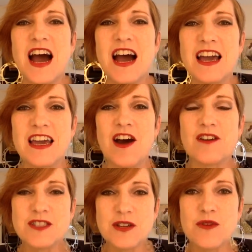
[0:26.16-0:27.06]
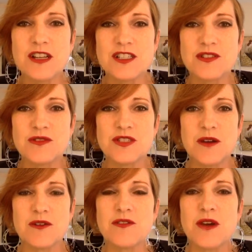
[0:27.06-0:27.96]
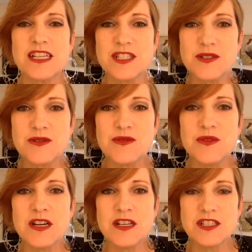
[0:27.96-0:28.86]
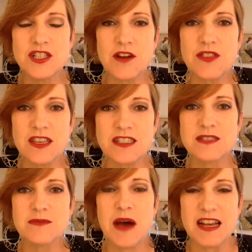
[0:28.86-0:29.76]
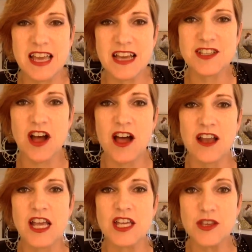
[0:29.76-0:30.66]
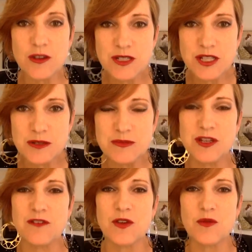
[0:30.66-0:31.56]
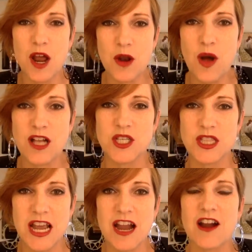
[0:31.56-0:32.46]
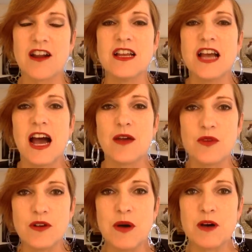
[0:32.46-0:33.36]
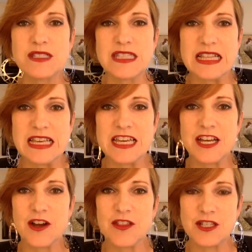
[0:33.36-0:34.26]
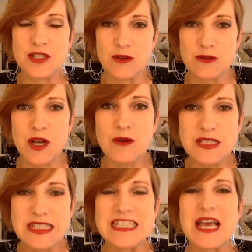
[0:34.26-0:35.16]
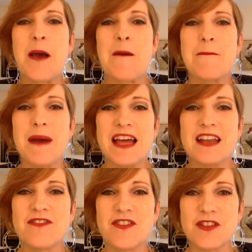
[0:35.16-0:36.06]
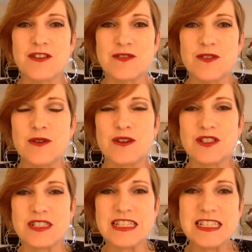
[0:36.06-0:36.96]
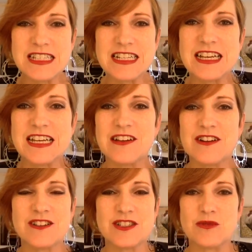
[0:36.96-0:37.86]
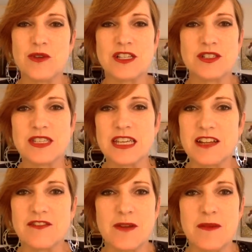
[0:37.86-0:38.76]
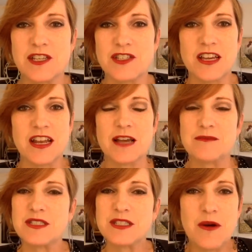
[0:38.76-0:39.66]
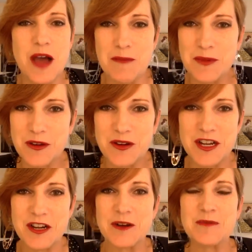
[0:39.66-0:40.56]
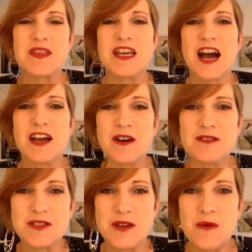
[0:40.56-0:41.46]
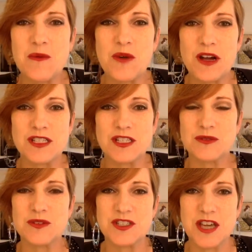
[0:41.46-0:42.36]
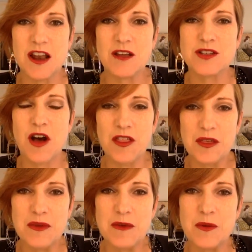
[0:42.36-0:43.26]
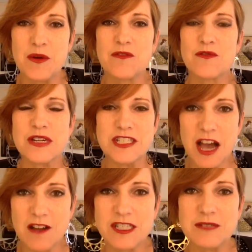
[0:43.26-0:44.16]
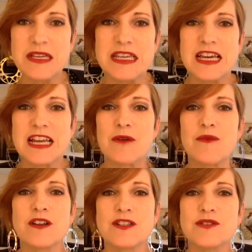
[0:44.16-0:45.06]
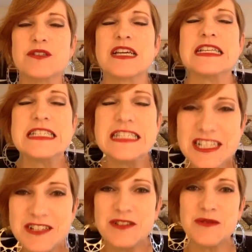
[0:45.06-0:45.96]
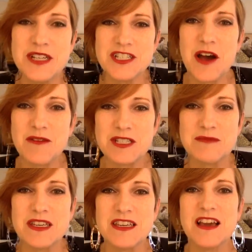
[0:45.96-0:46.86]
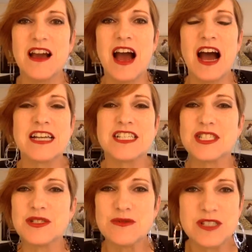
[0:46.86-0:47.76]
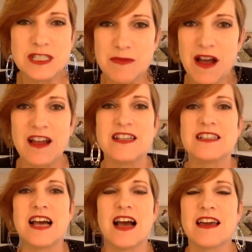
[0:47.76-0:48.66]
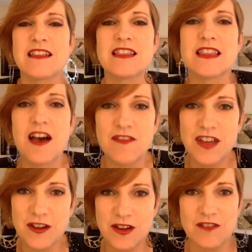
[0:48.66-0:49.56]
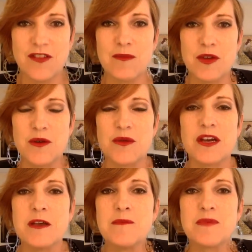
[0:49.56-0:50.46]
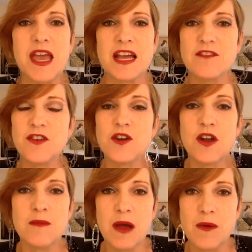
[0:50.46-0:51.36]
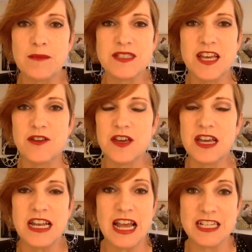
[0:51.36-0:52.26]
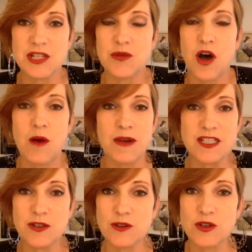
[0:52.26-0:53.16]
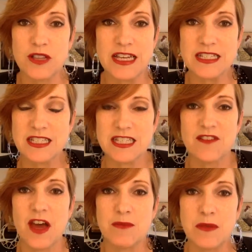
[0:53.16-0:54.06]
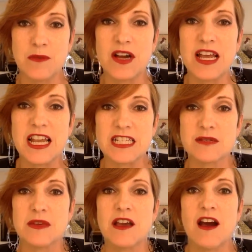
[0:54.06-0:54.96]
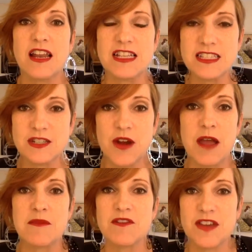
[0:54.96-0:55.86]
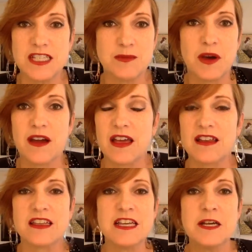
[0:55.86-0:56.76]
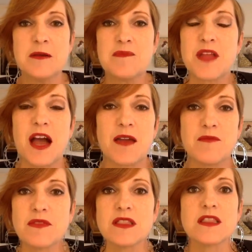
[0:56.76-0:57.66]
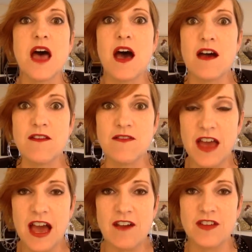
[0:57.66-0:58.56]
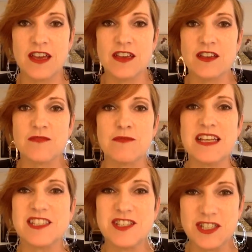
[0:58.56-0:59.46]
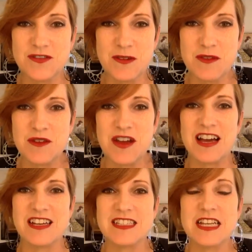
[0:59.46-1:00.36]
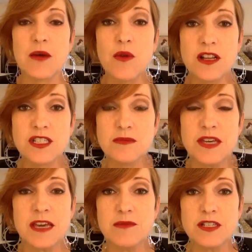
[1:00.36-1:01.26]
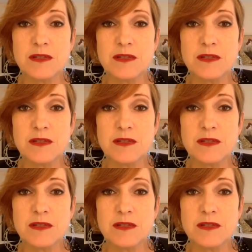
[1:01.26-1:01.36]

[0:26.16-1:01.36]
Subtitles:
I also want to share with you, I do share this podcast on YouTube. So if you want to watch it there, I will post the link here on the show notes. But for those of you who are just listening or just want to get information, I'm so happy you're here. I also want to do a shout out to all the people who've reached out to me, and I want you to continue to reach out to me. I do respond. I love hearing from you. And if you go to my website, you connect to all my social links because I've had people connect to me on Instagram and Facebook, and I love having messages from you guys, and I want to be able